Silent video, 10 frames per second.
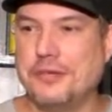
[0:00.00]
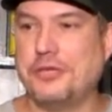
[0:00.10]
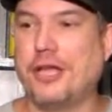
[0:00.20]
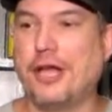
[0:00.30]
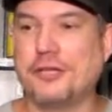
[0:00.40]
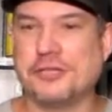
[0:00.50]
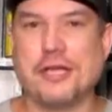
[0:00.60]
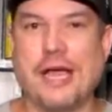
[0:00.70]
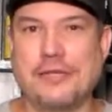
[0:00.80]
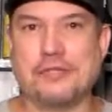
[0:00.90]
She kind of
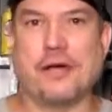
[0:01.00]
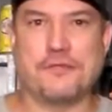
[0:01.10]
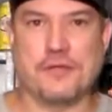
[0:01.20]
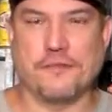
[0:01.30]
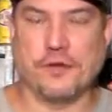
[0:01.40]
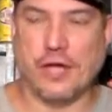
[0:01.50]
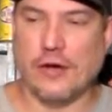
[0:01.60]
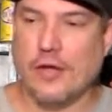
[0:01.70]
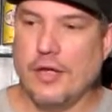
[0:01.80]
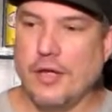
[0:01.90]
slides off stuff
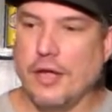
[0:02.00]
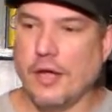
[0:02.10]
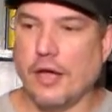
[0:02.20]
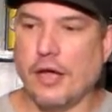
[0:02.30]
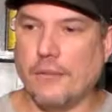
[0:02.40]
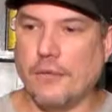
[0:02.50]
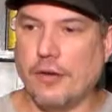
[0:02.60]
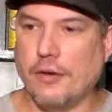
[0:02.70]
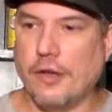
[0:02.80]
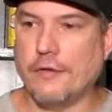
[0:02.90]
now.
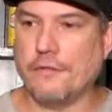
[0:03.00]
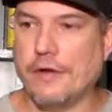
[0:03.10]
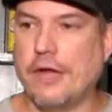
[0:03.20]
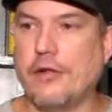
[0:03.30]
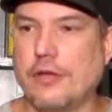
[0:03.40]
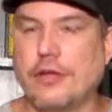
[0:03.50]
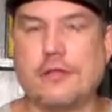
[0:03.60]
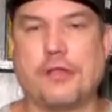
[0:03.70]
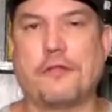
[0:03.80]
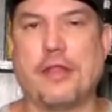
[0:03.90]
And
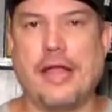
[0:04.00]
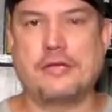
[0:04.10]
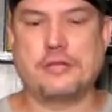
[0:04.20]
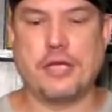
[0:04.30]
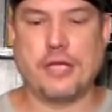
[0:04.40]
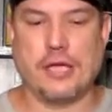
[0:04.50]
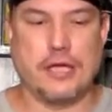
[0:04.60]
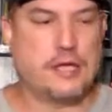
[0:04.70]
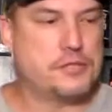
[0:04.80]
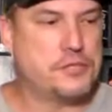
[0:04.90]
finally, the last thing
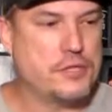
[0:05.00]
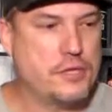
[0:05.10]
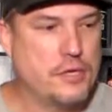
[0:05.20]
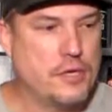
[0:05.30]
is,